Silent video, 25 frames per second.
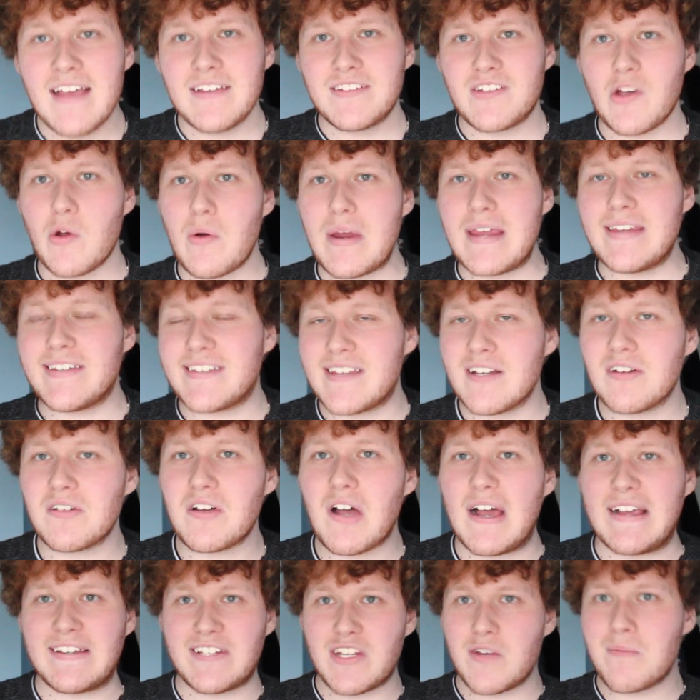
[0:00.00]
So he's still
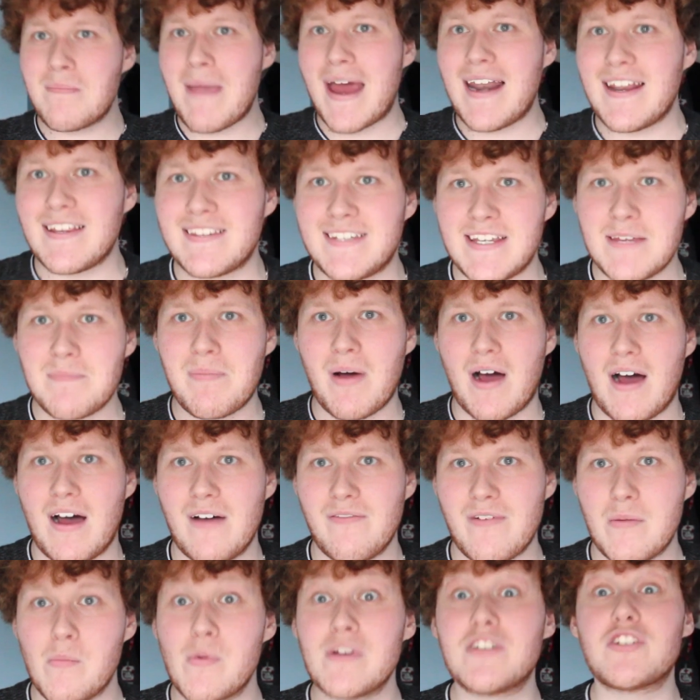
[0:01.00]
got his humanity
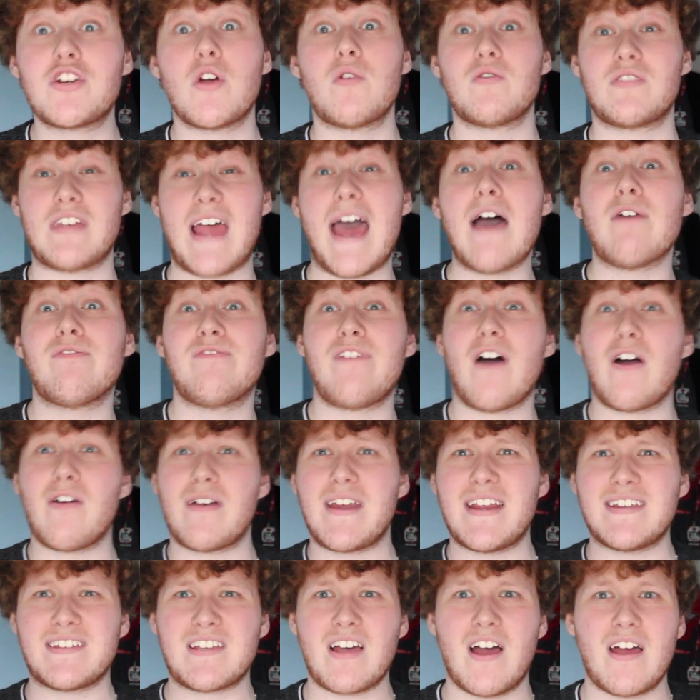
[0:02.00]
part of him, which shows how
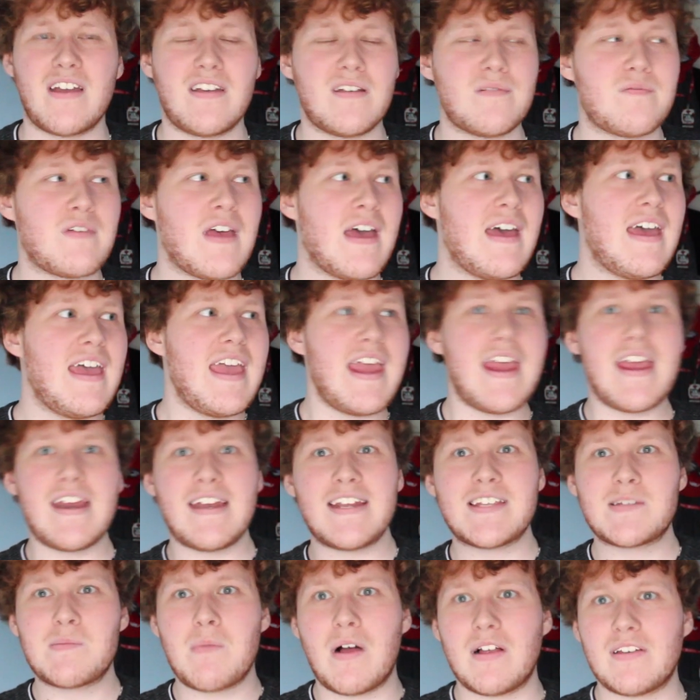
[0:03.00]
far he is kind of
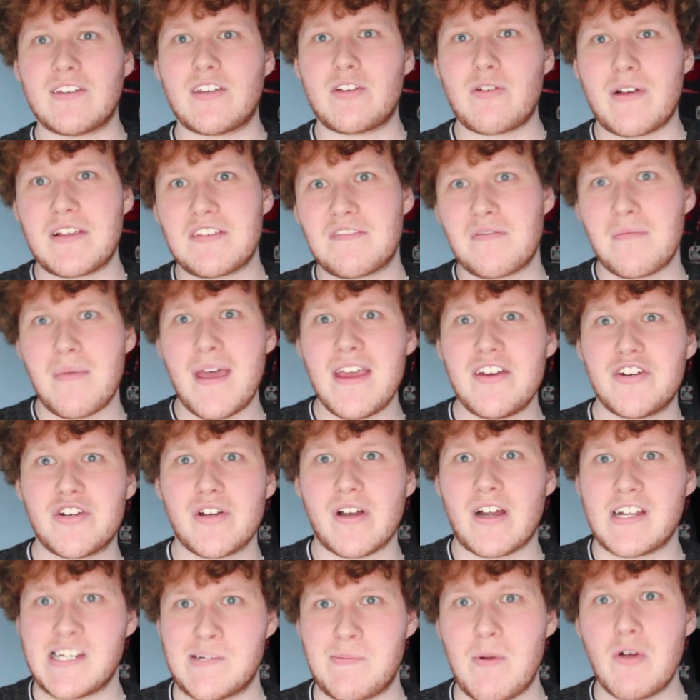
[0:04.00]
in his monster
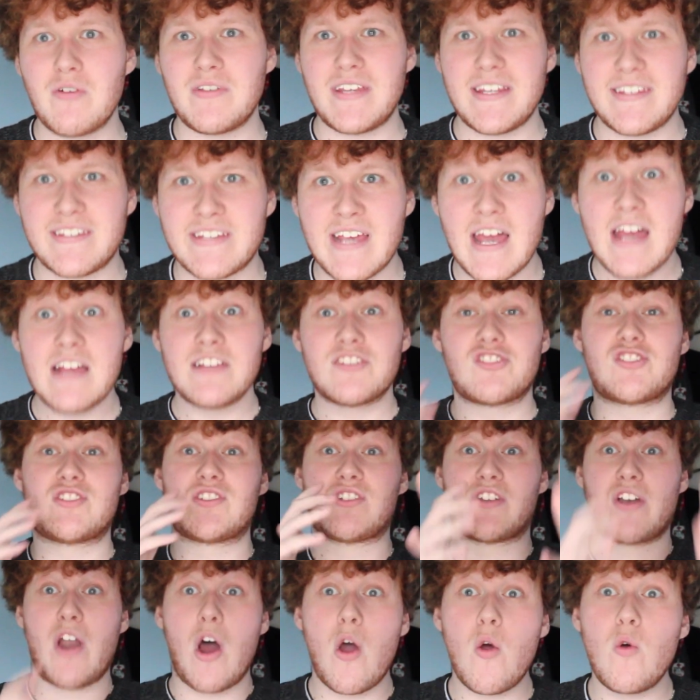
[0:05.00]
transformation. I suppose he's
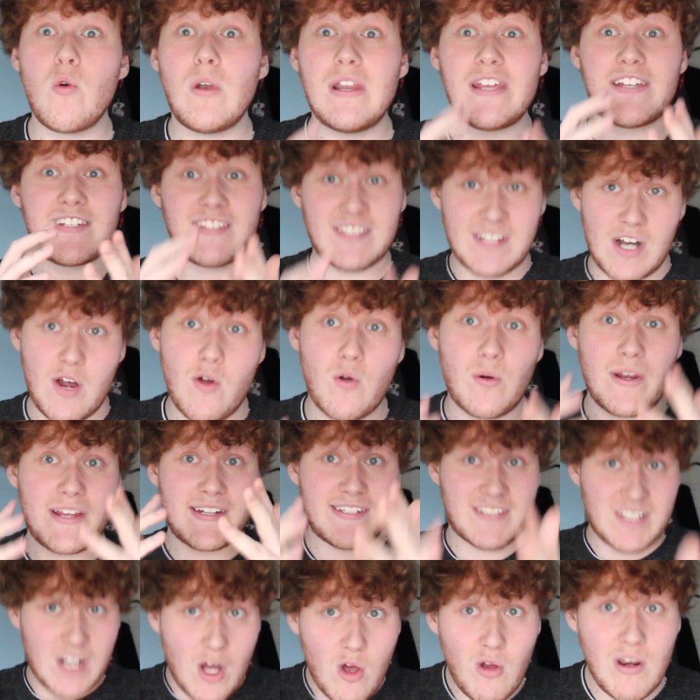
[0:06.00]

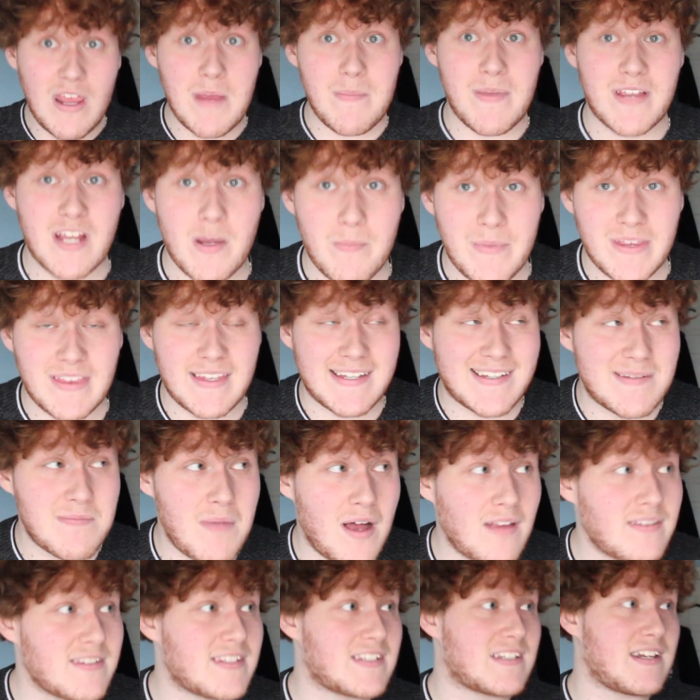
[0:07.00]
slowly becoming this
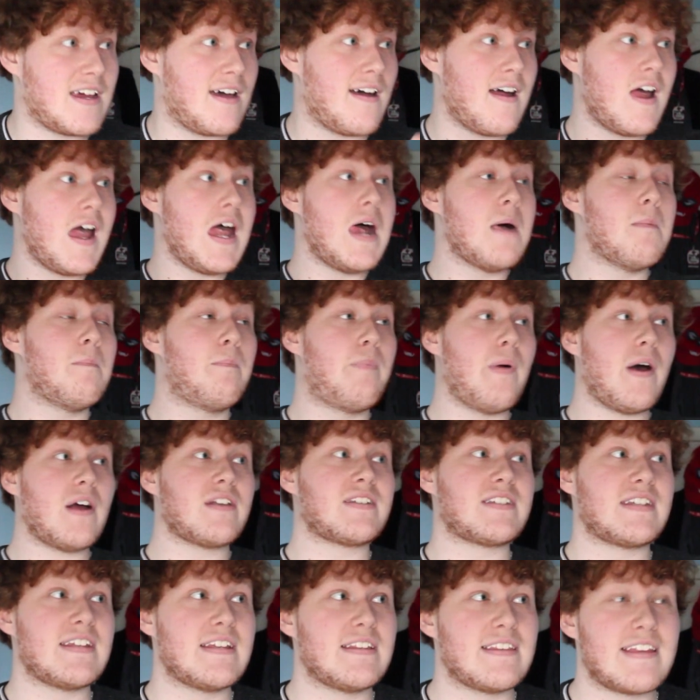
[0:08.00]
monster,
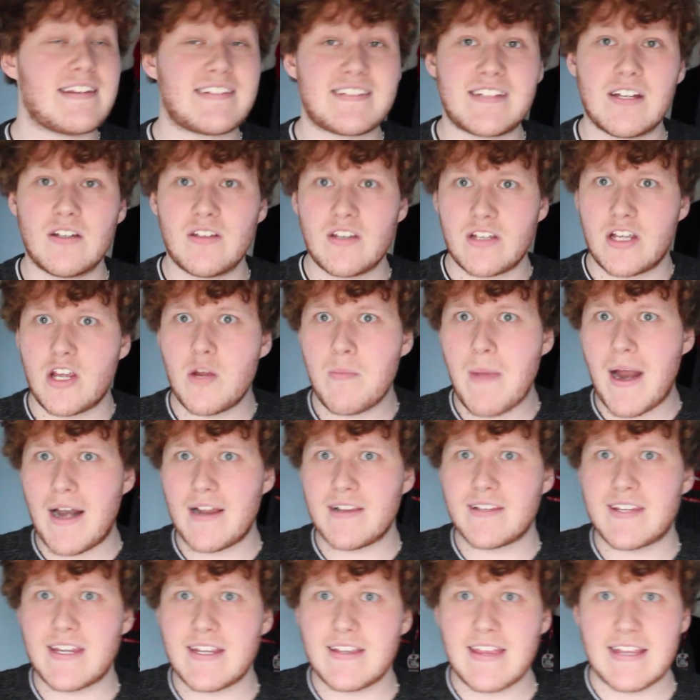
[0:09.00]
but there's still the
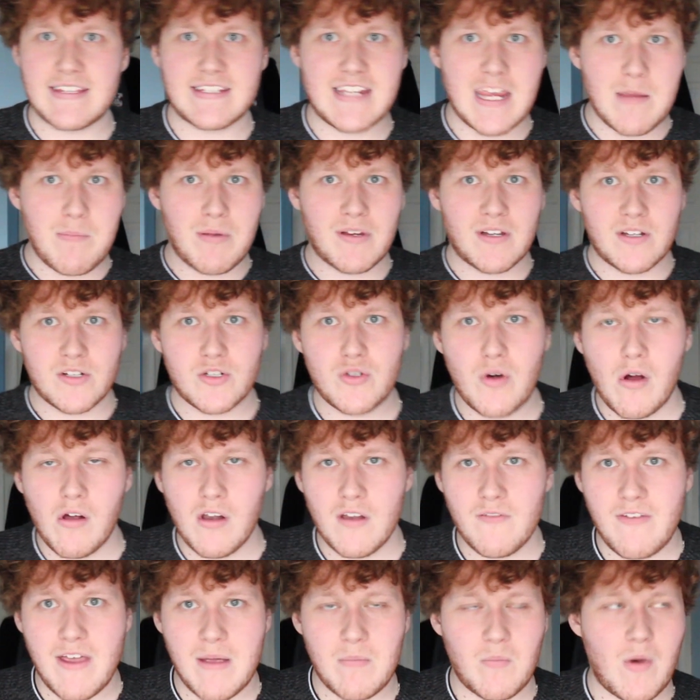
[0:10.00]
humanity that's keeping
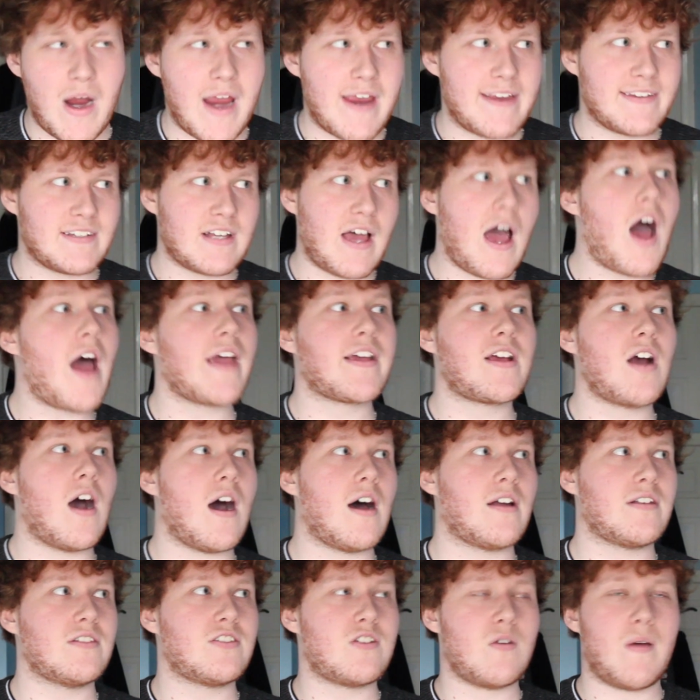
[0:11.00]
control of him, where he's like, I
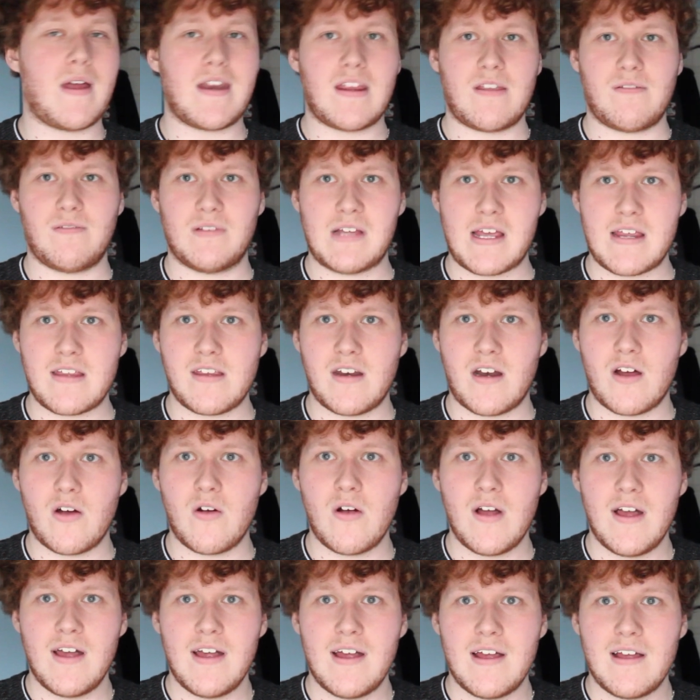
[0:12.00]
can't do any, like, you
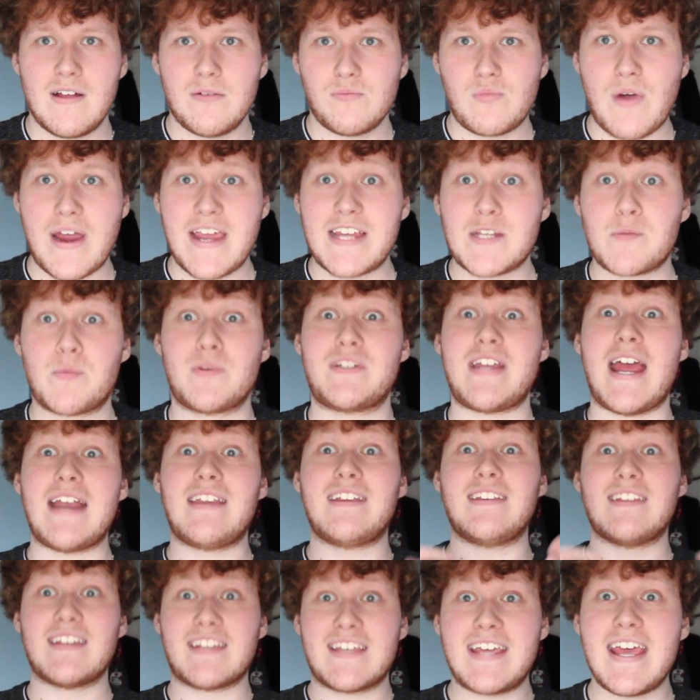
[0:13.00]
know, where he's
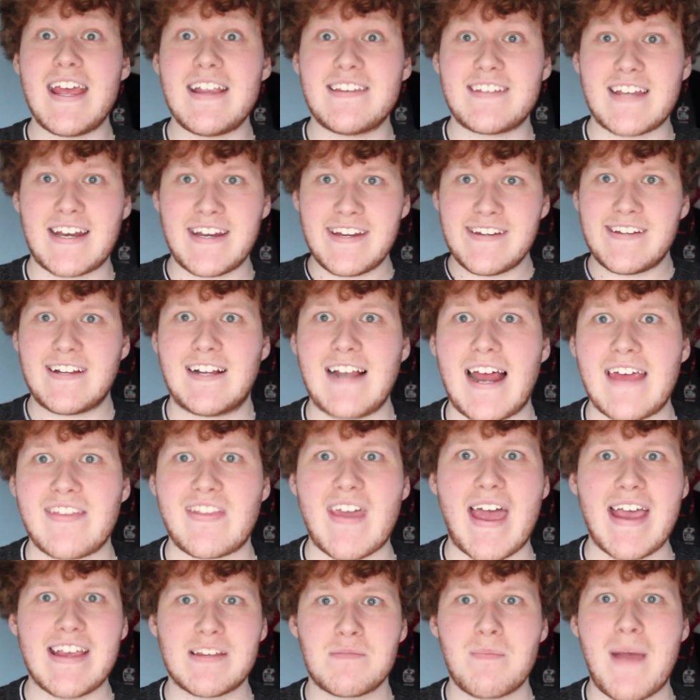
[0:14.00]
protecting the kids, and he's
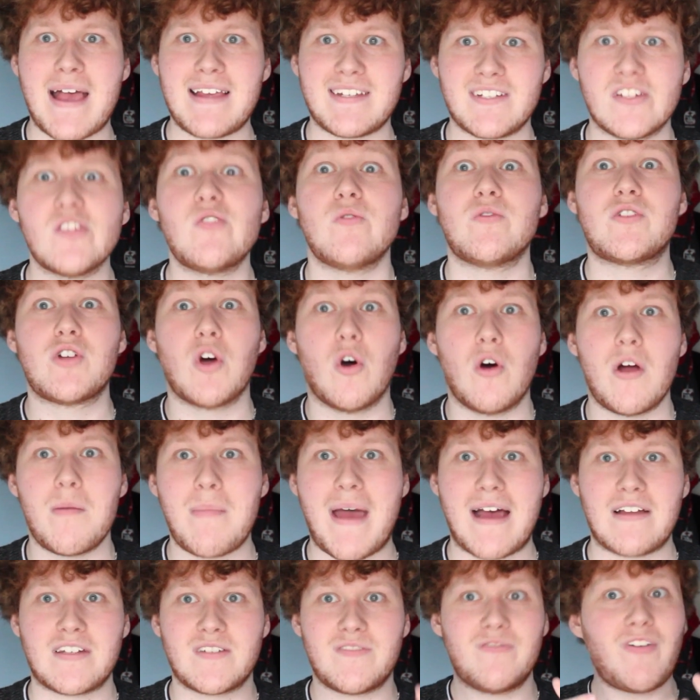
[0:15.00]
glad that his master who taught
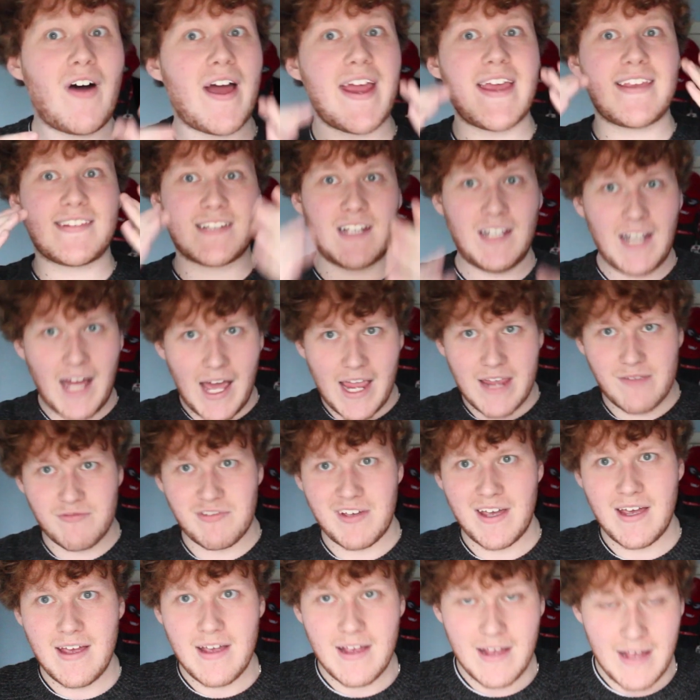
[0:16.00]
him how to fight is
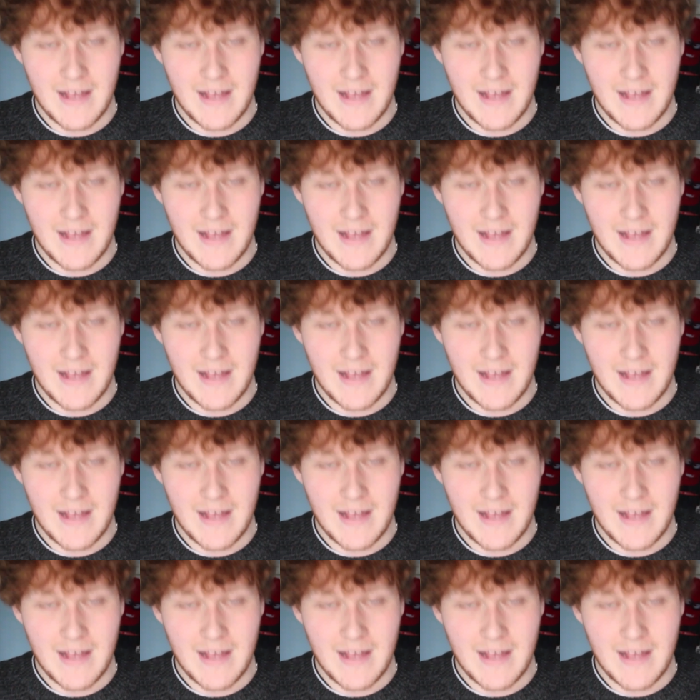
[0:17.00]
alive.